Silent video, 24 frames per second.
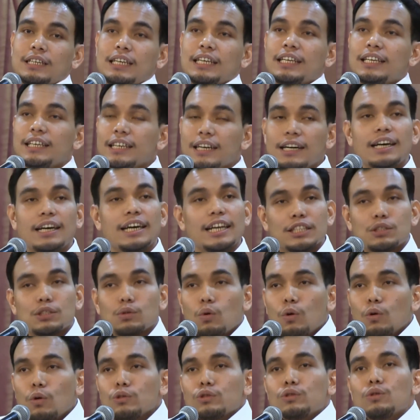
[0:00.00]
Here it is
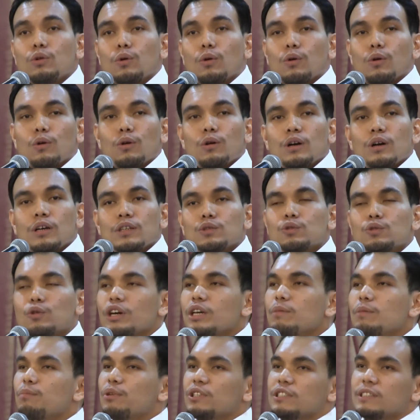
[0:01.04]
also so
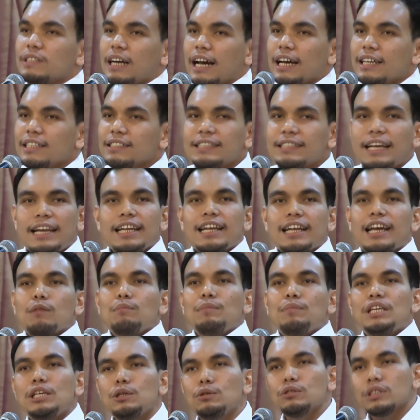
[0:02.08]
imprecise that it
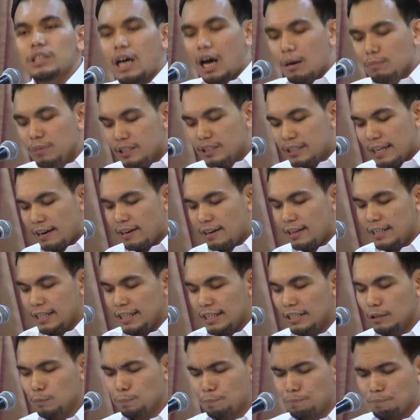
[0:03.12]
can be used
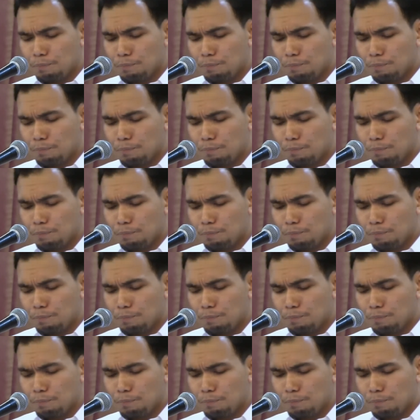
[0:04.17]
arbitrarily.